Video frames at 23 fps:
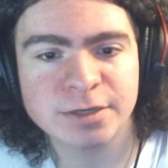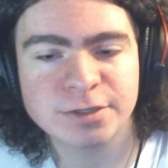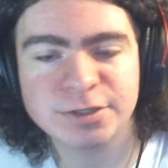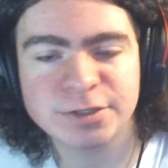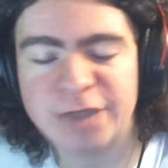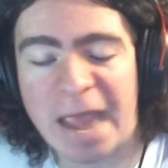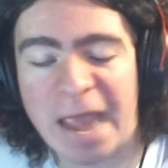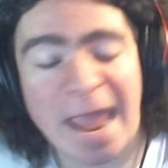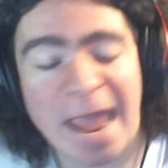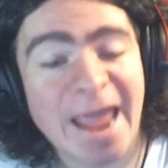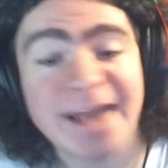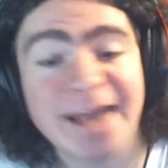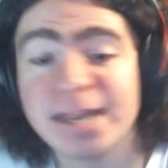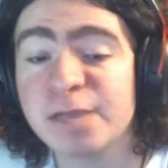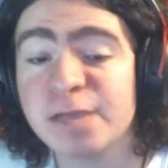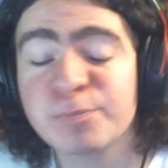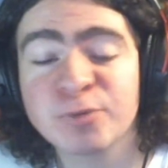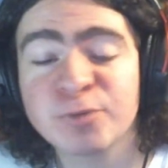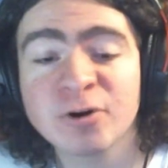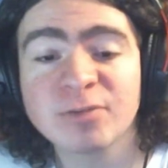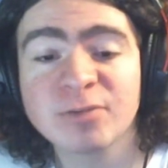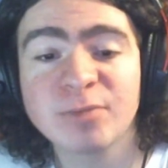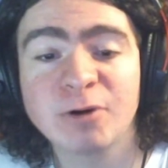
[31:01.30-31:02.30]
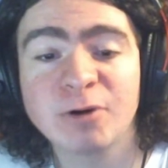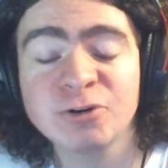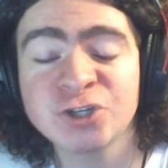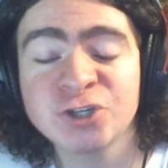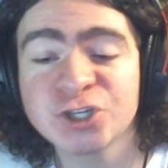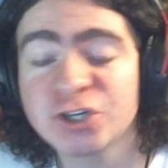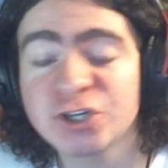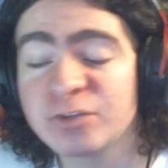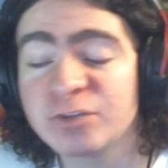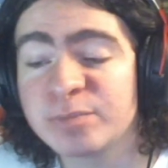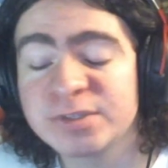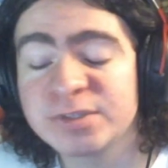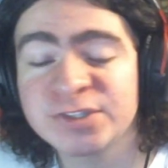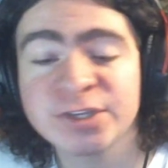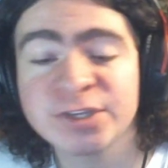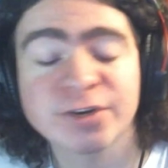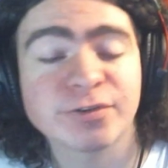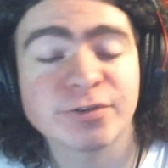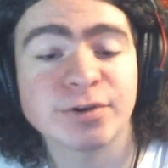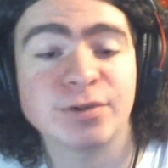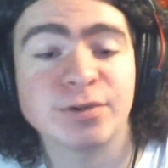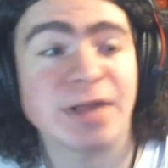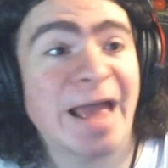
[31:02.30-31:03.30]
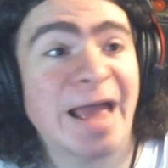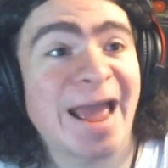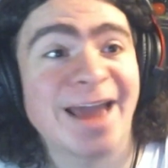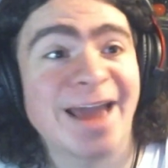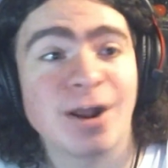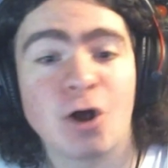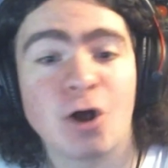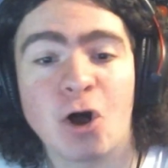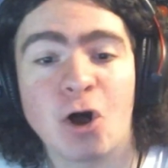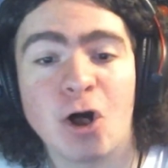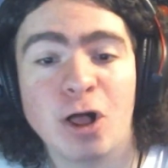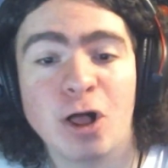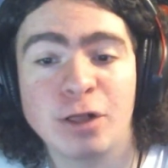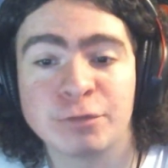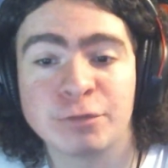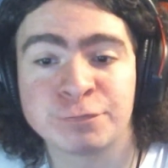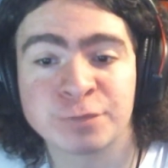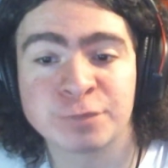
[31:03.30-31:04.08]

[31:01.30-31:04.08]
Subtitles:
any promotional material at all for